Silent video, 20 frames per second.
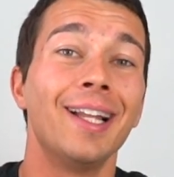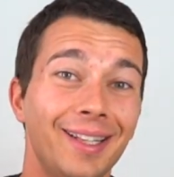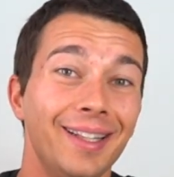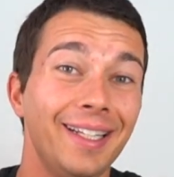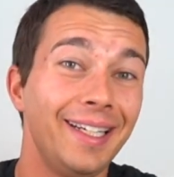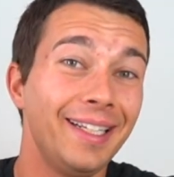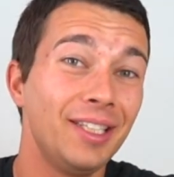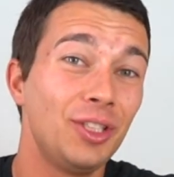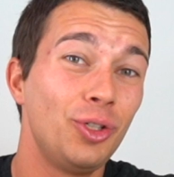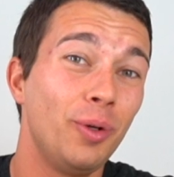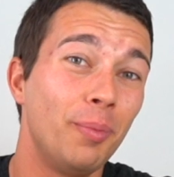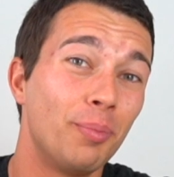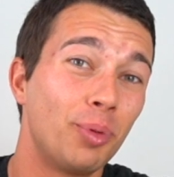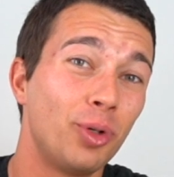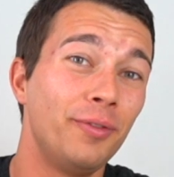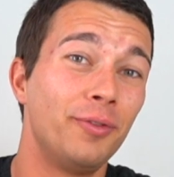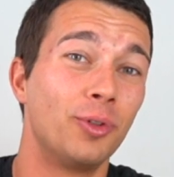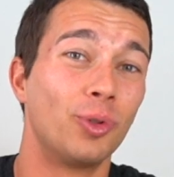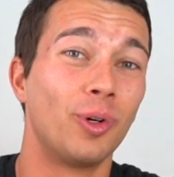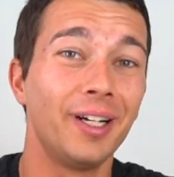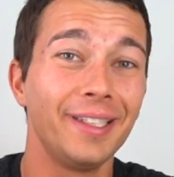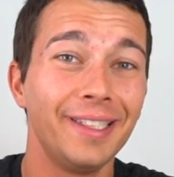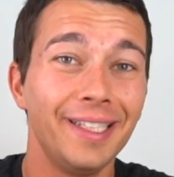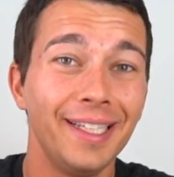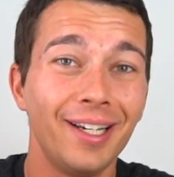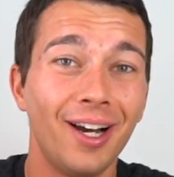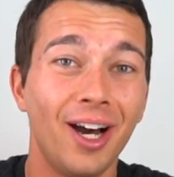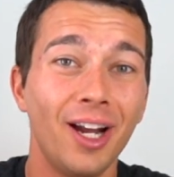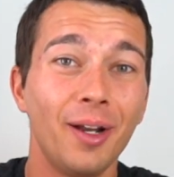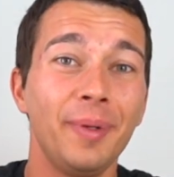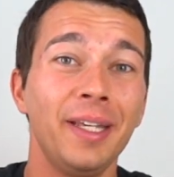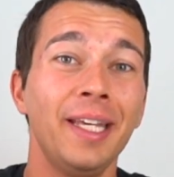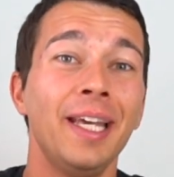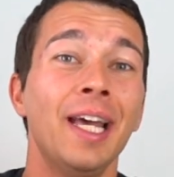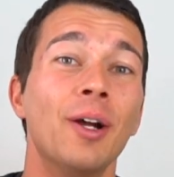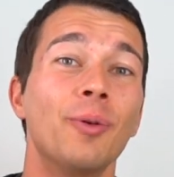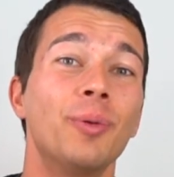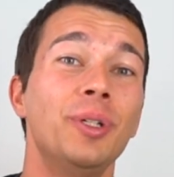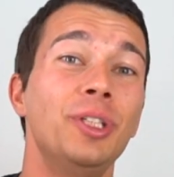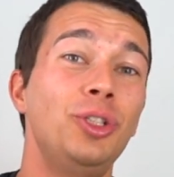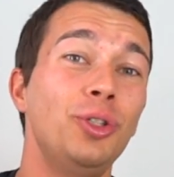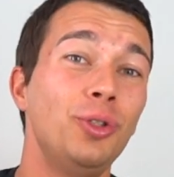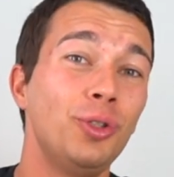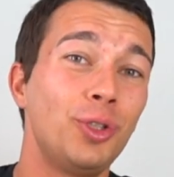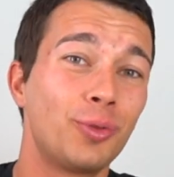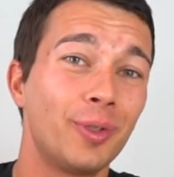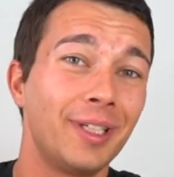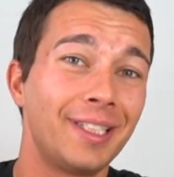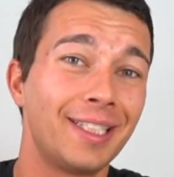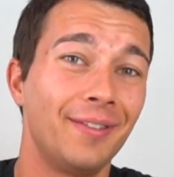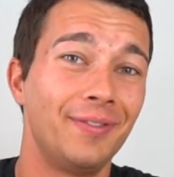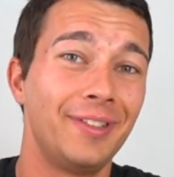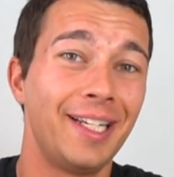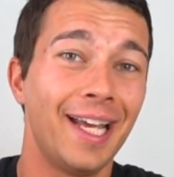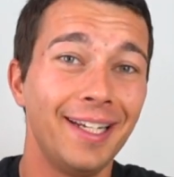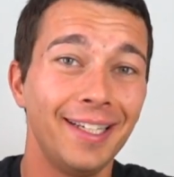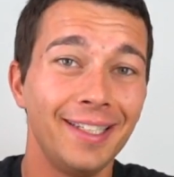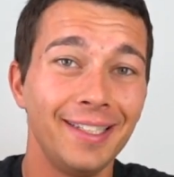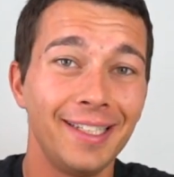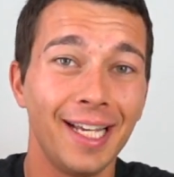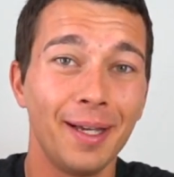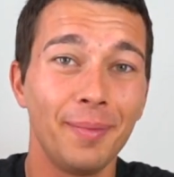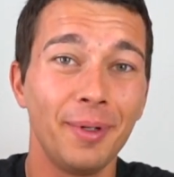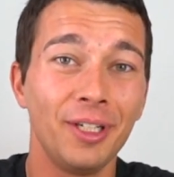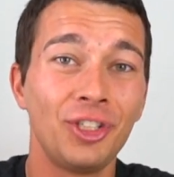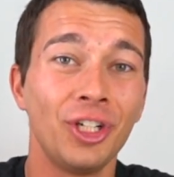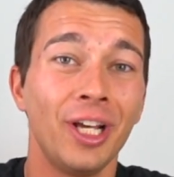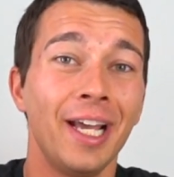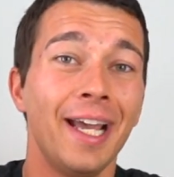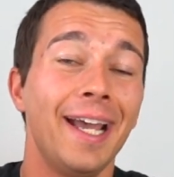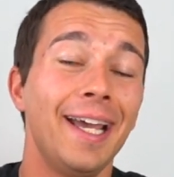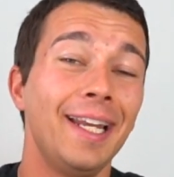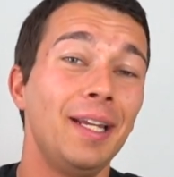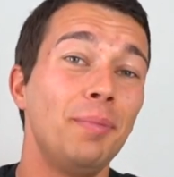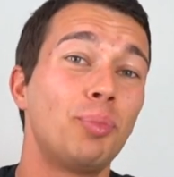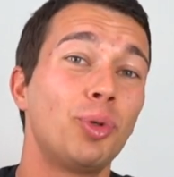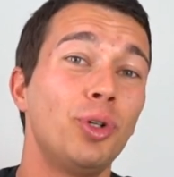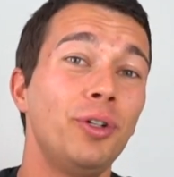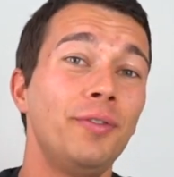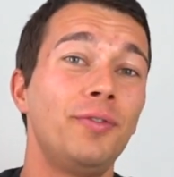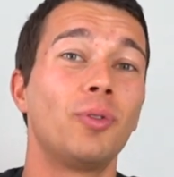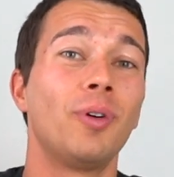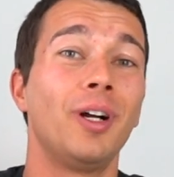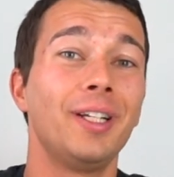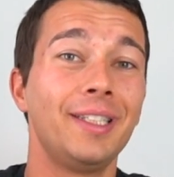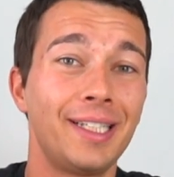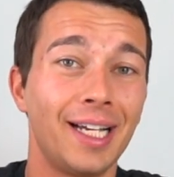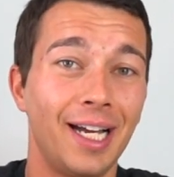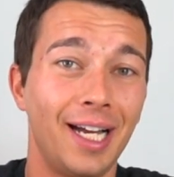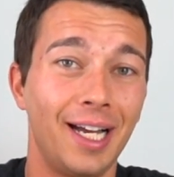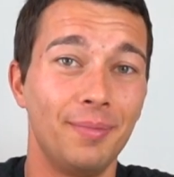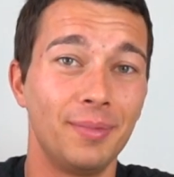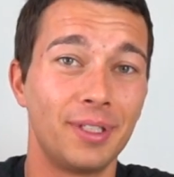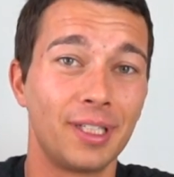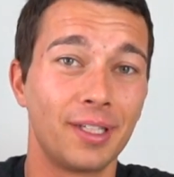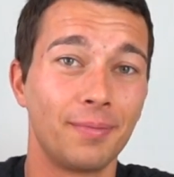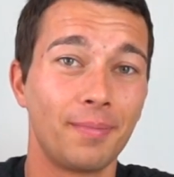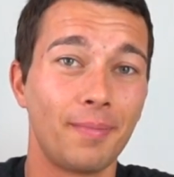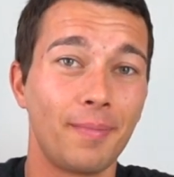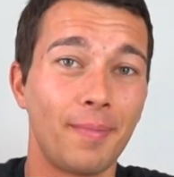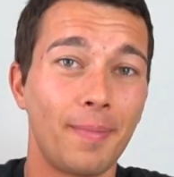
leading to improved running economy, reduced risk of tendon damage, and improved run times.